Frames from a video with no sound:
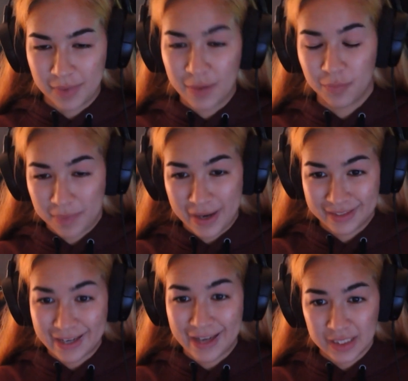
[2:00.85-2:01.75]
by by the
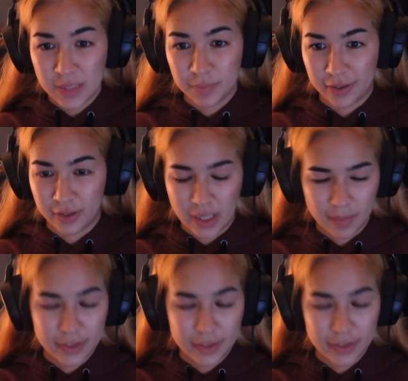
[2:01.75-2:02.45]
Gaddick T player, and I'm like,